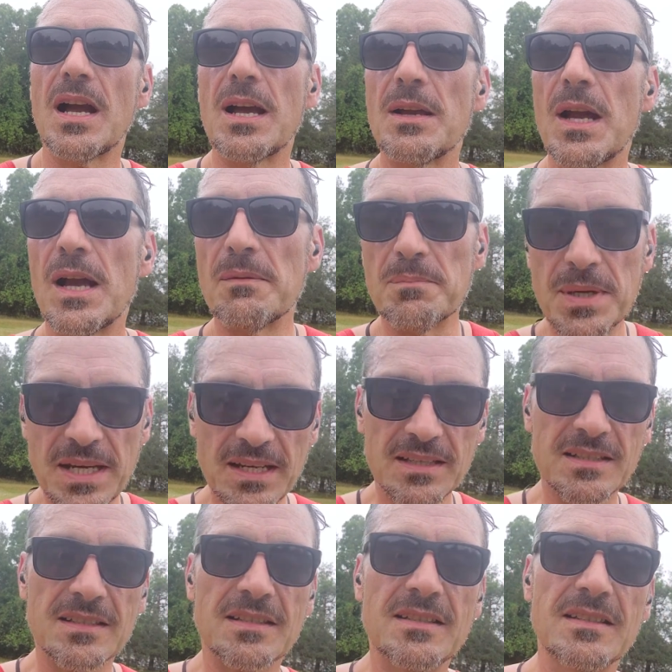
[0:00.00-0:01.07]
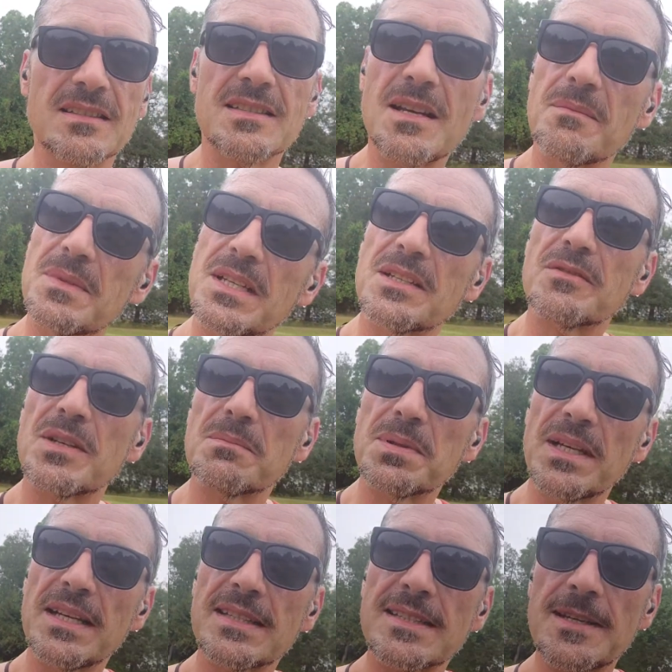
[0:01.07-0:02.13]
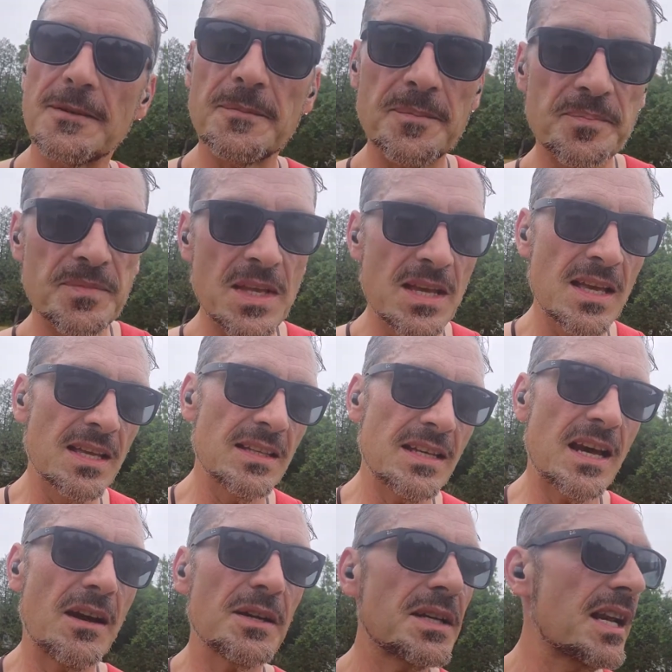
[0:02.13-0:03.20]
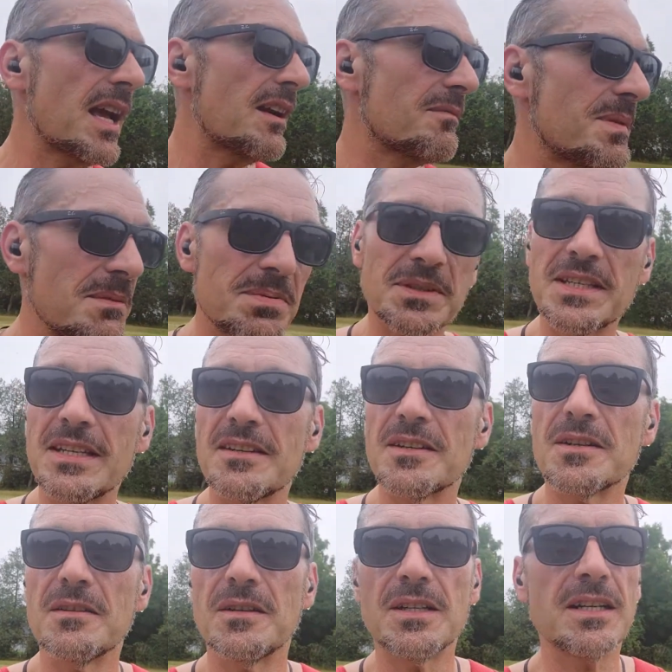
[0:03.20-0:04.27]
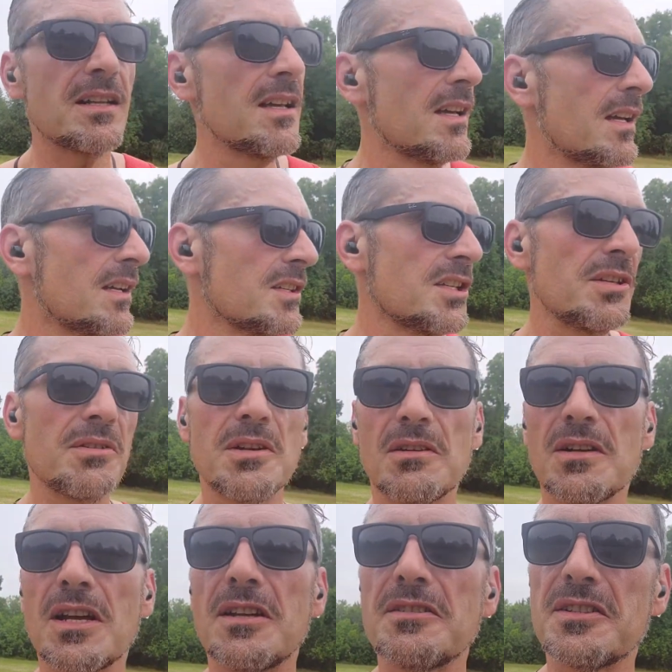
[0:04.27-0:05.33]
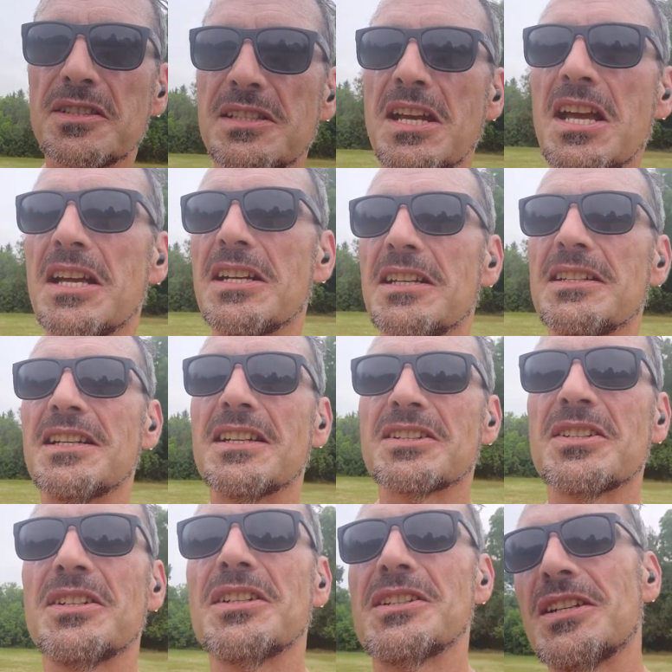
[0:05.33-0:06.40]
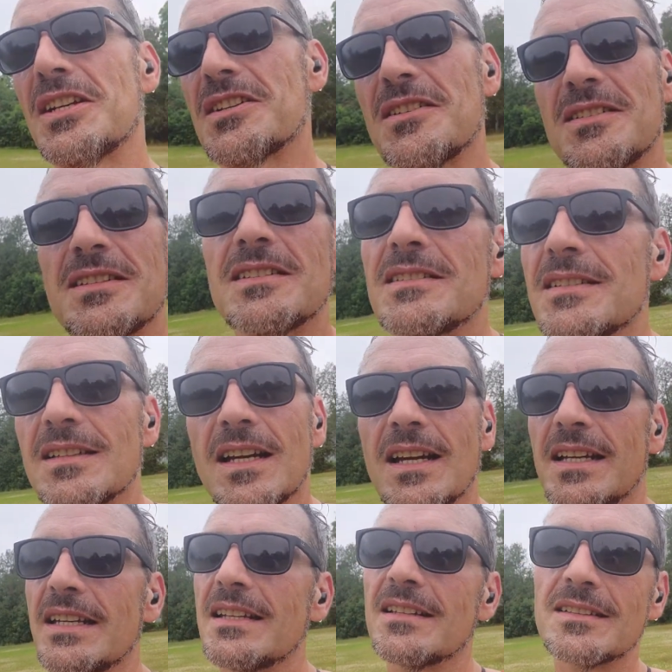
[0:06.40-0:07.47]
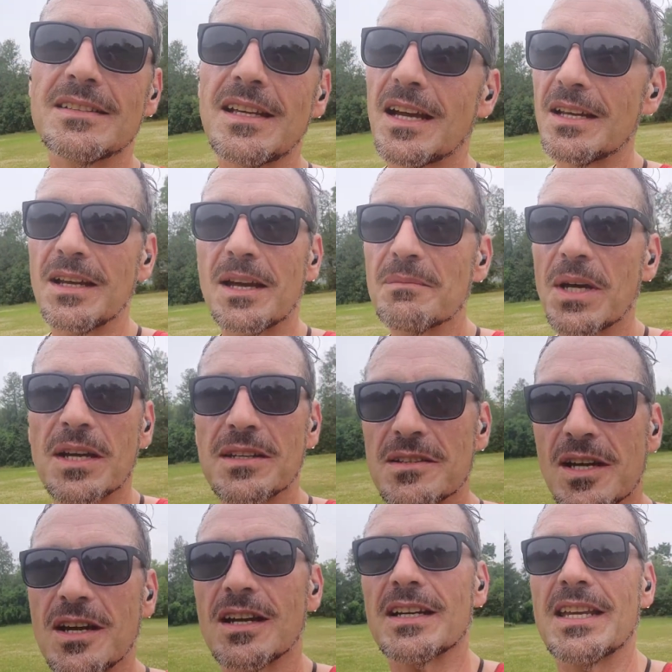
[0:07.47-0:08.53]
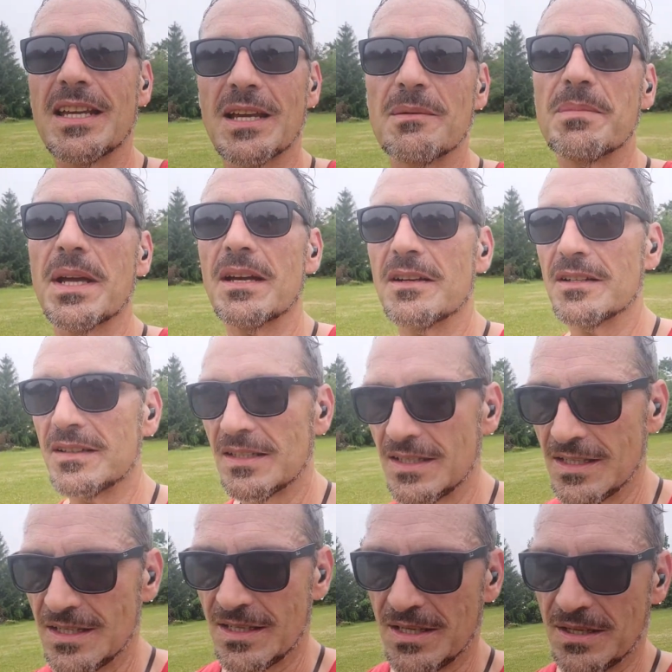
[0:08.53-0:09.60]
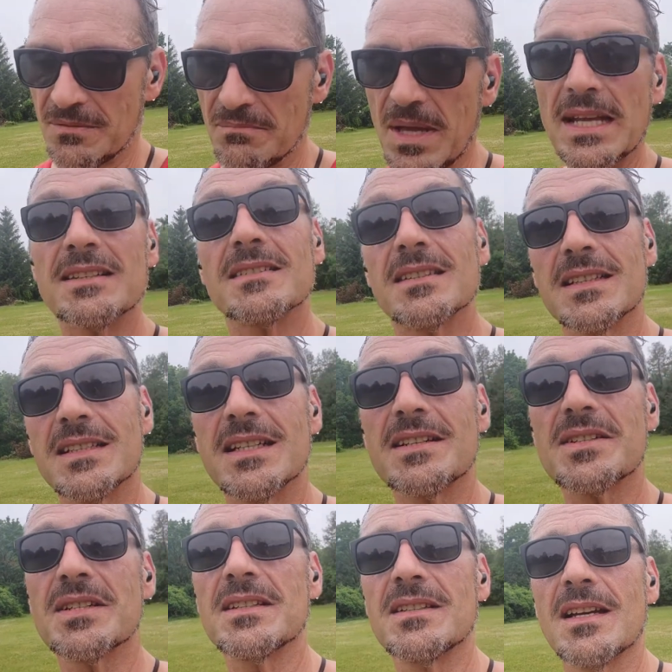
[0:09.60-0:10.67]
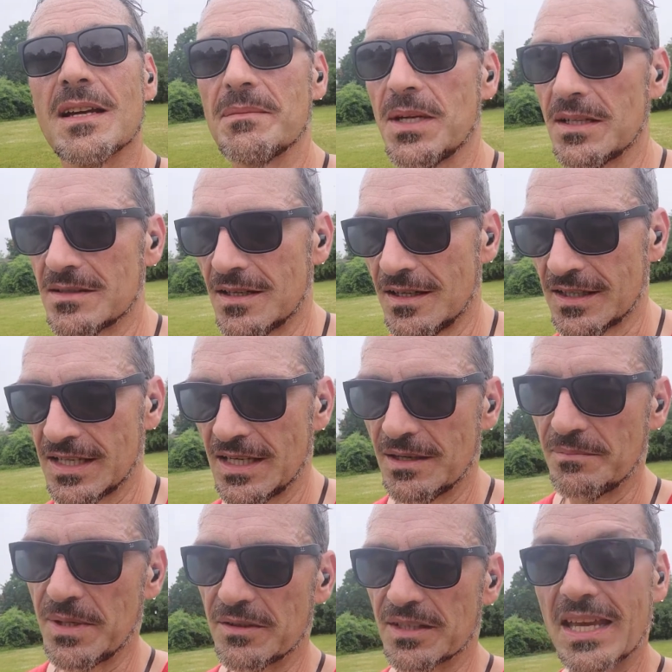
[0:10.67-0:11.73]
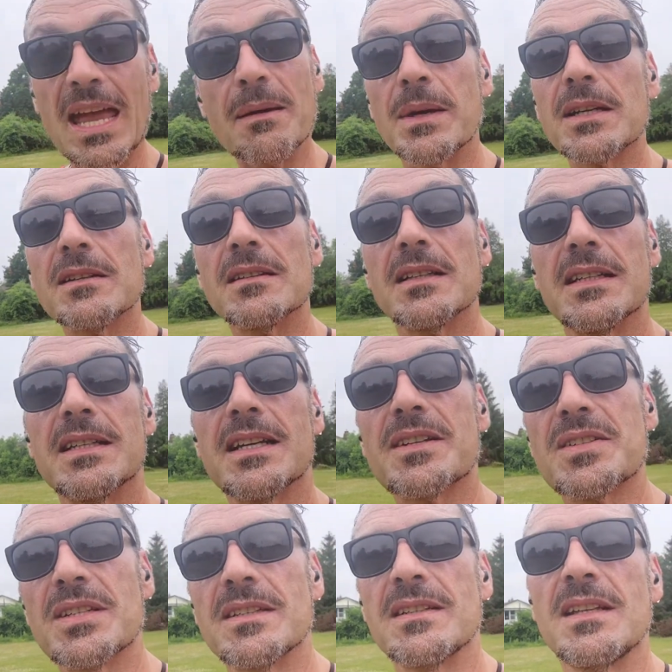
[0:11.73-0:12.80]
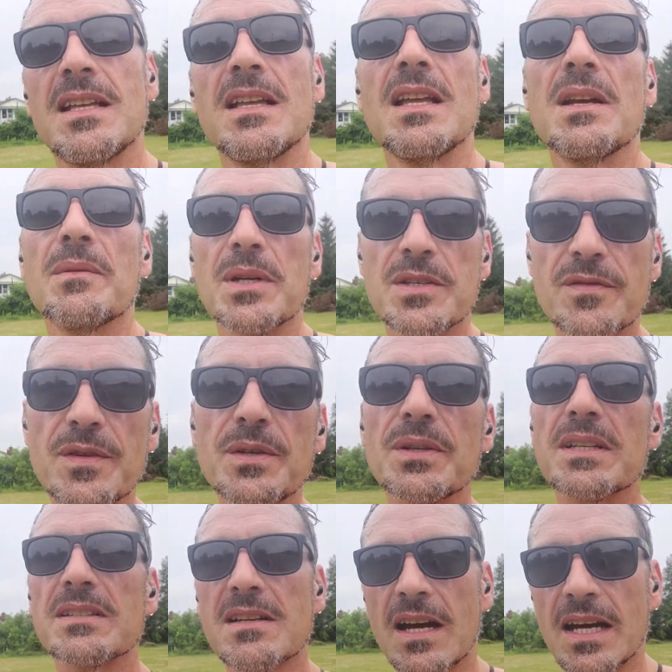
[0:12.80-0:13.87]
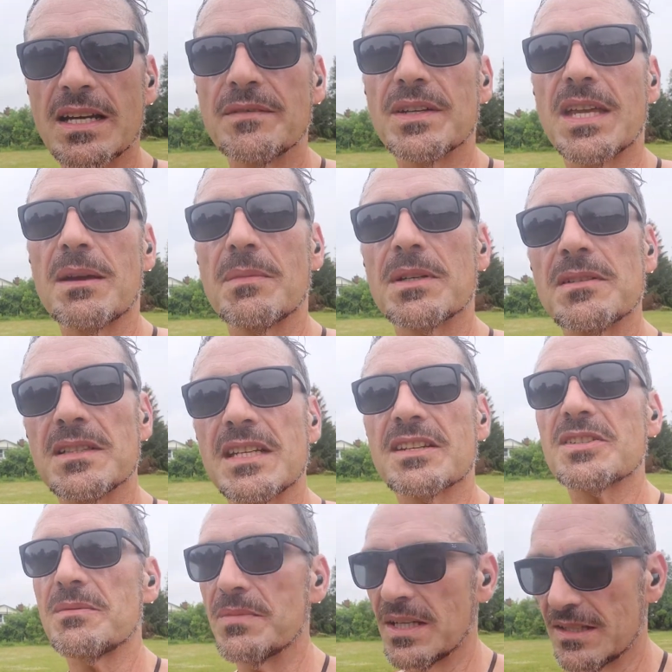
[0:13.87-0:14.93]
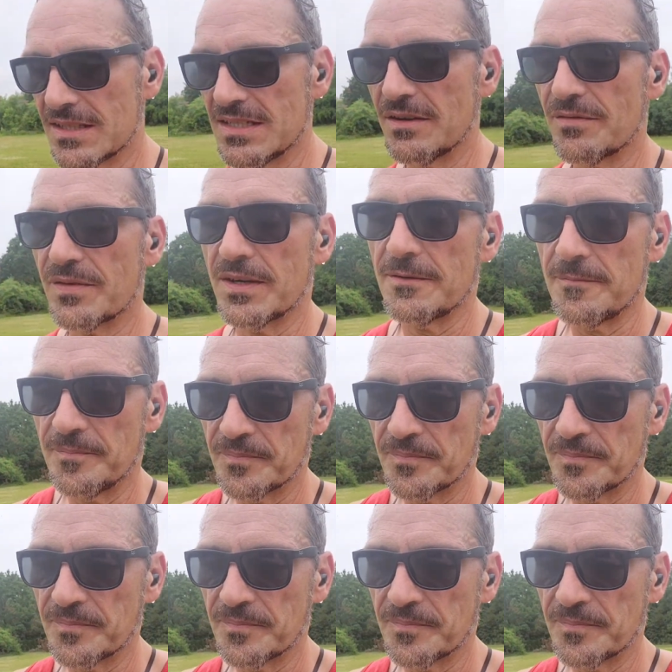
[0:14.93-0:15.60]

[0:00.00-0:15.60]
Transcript: I picked something to replace it. Now I'm gonna have people here going, you don't understand addiction. I'm not talking about mental addiction. I'm not talking about chemical addiction, which food is kind of a chemical addiction, but it's different.